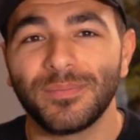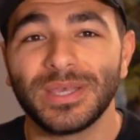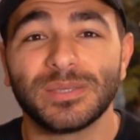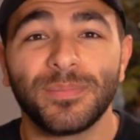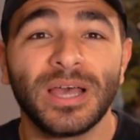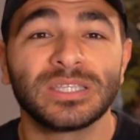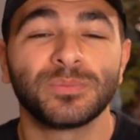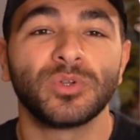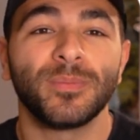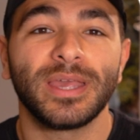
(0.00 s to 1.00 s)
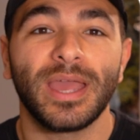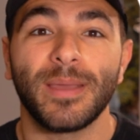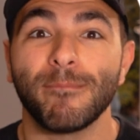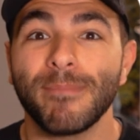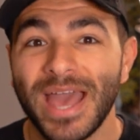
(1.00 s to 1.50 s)
It makes it possible to make a
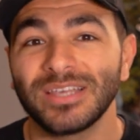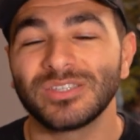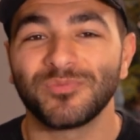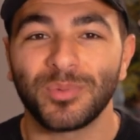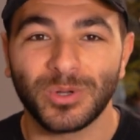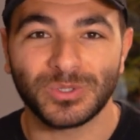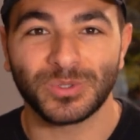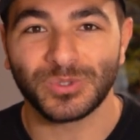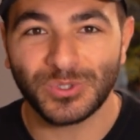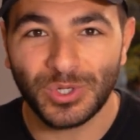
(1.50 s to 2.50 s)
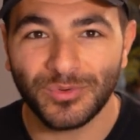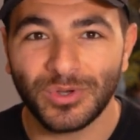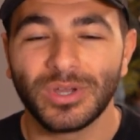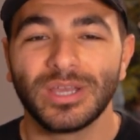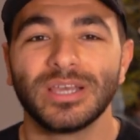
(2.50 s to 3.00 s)
massive personal
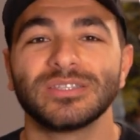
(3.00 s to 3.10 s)
server